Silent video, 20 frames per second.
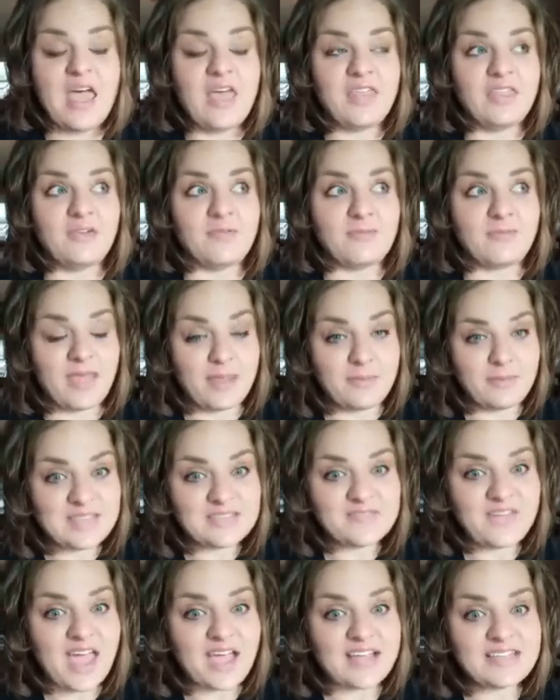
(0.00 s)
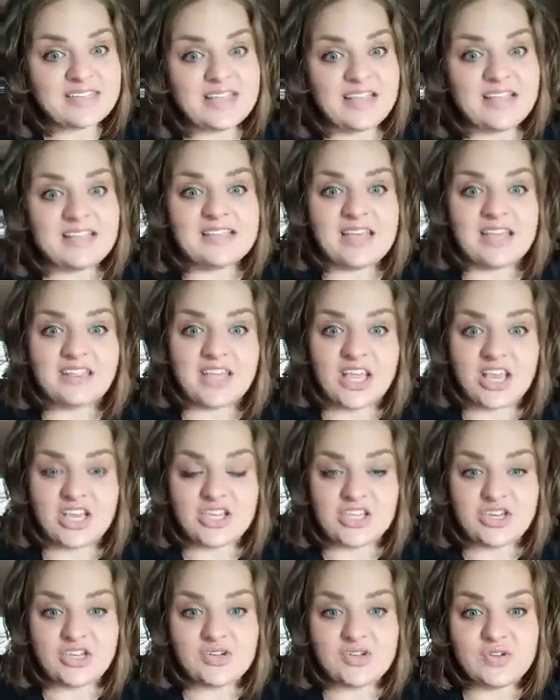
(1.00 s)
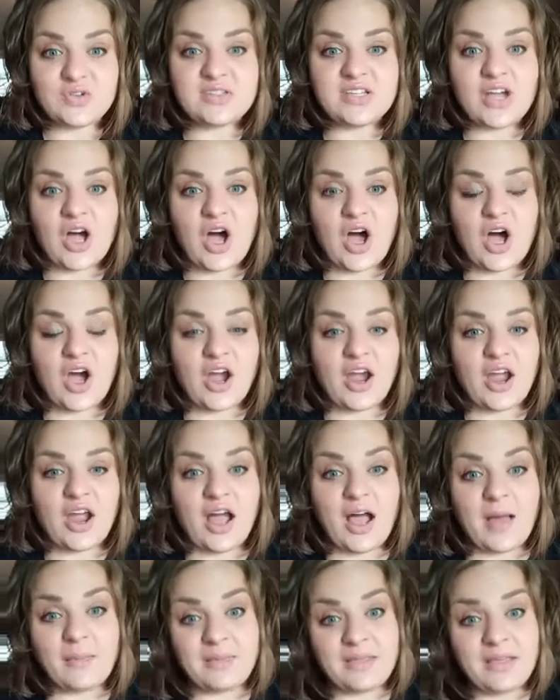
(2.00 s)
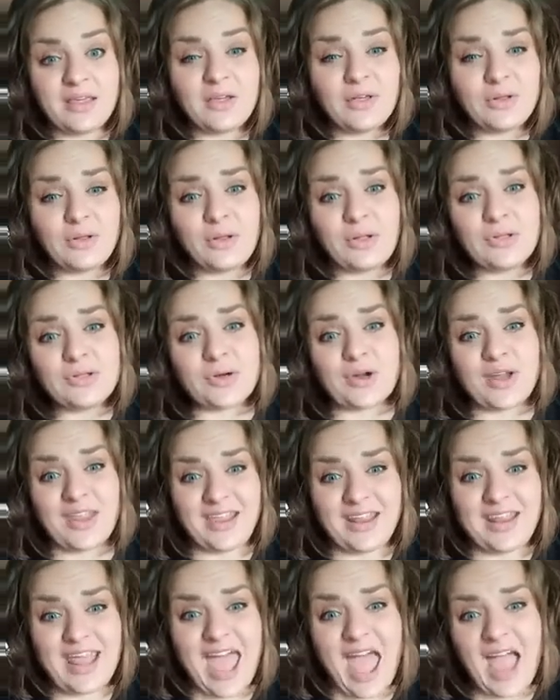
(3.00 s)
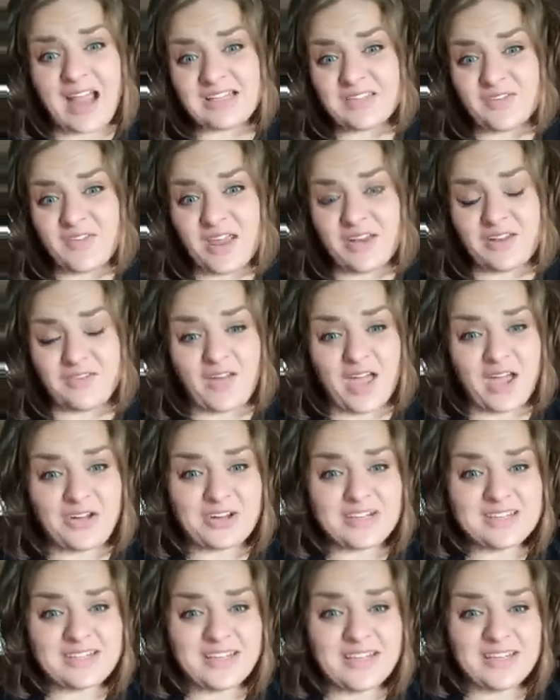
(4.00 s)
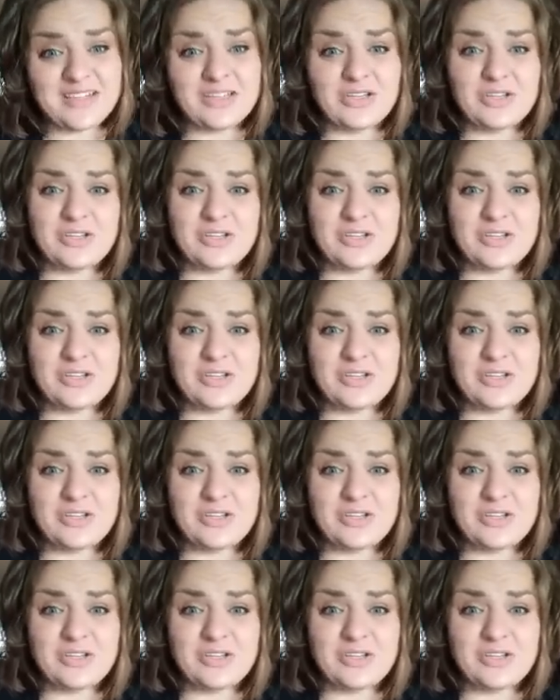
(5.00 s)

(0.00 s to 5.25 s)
The rabies vaccines that they use are killed or inactivated viruses,